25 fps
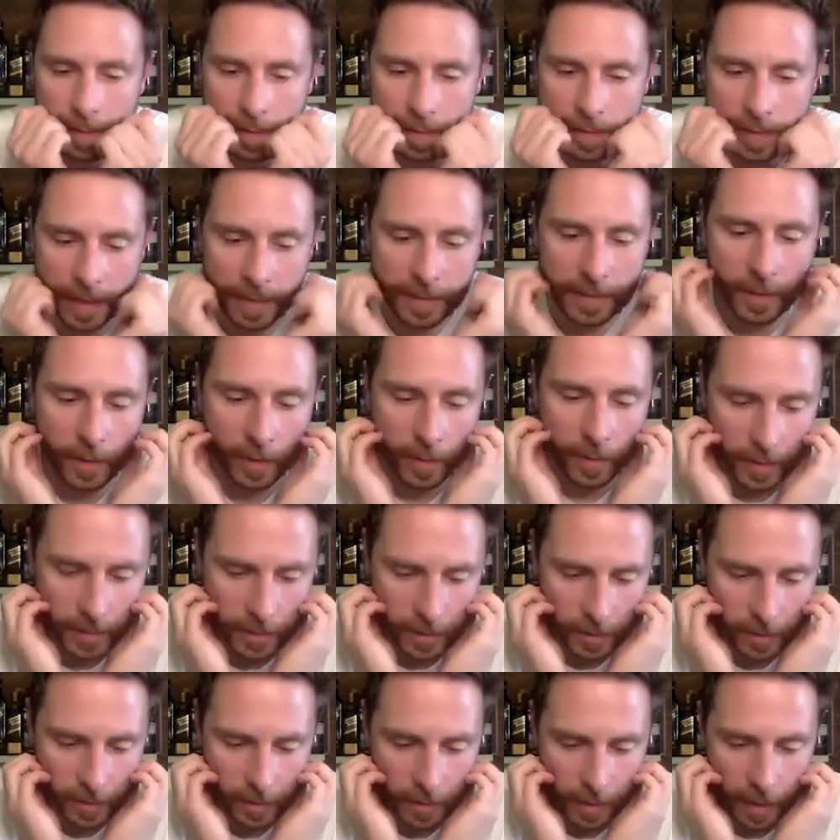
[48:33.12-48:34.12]
That's a good
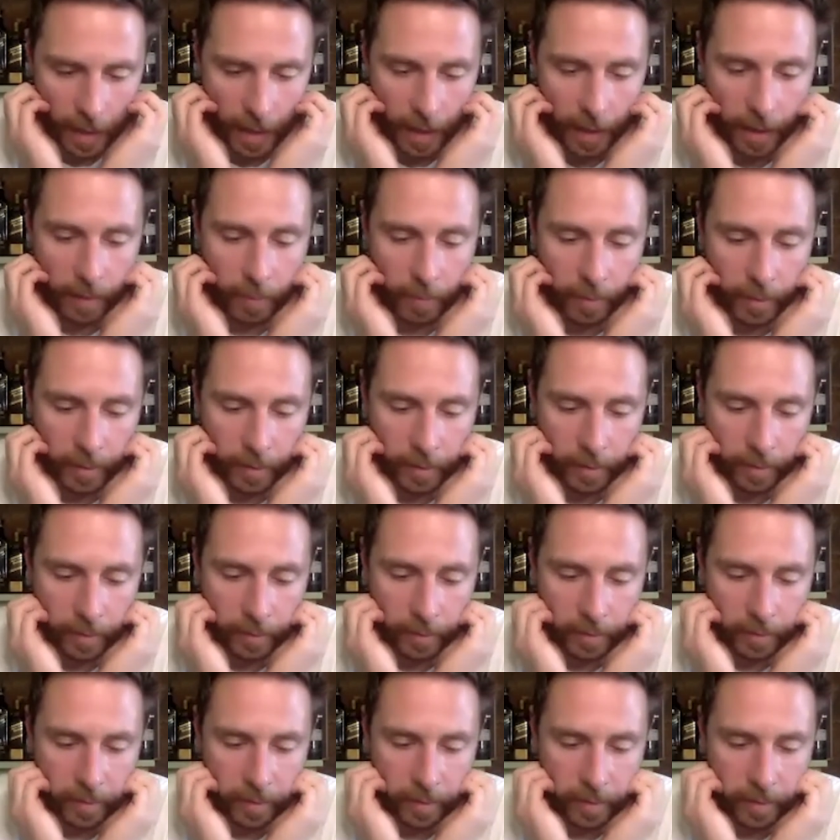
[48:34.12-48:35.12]
question. I
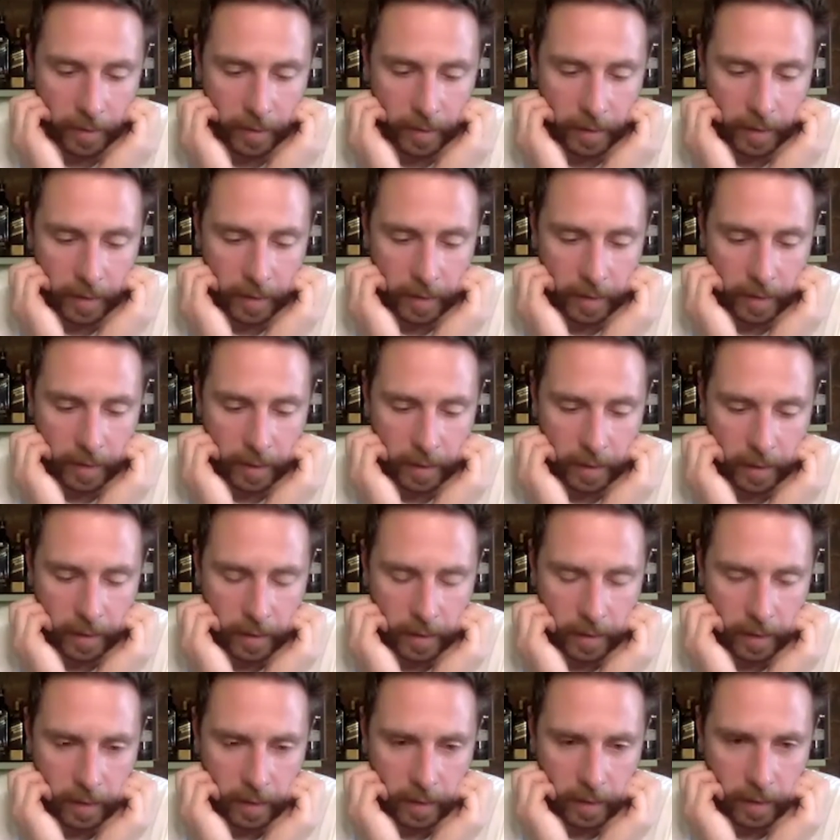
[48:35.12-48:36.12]
will
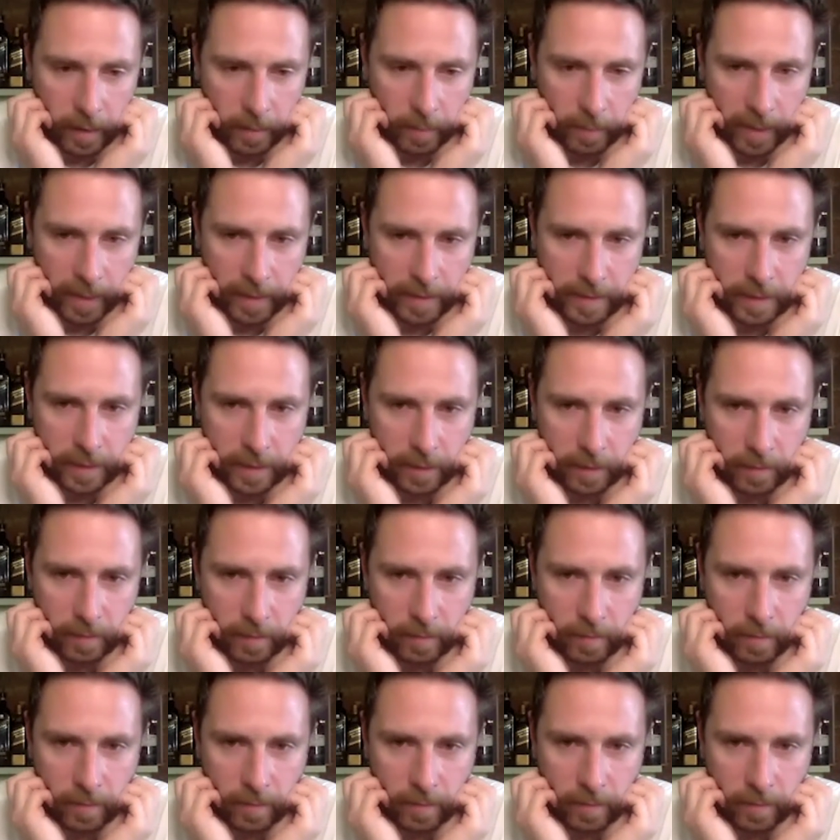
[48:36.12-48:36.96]
get back to you.